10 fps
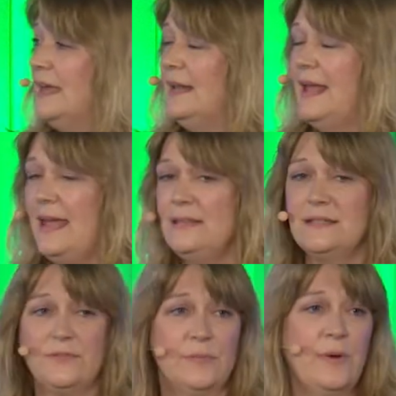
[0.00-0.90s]
in eight
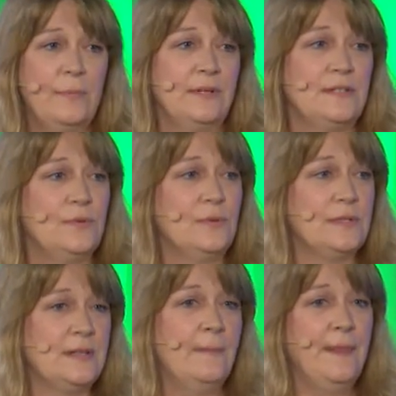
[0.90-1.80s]
different public
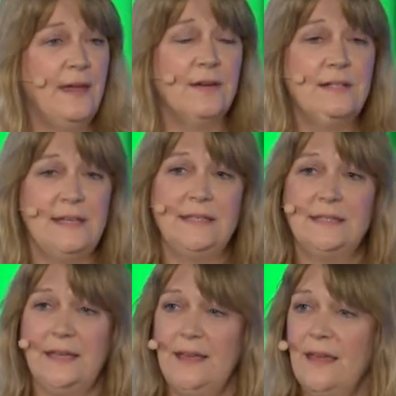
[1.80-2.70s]
schools here in
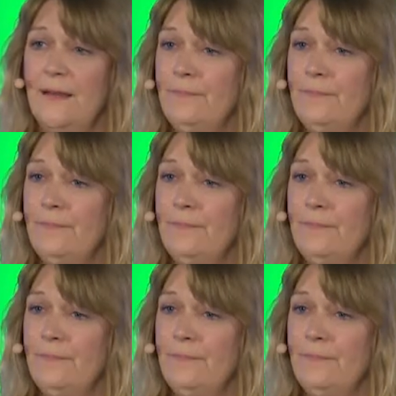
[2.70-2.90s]
DC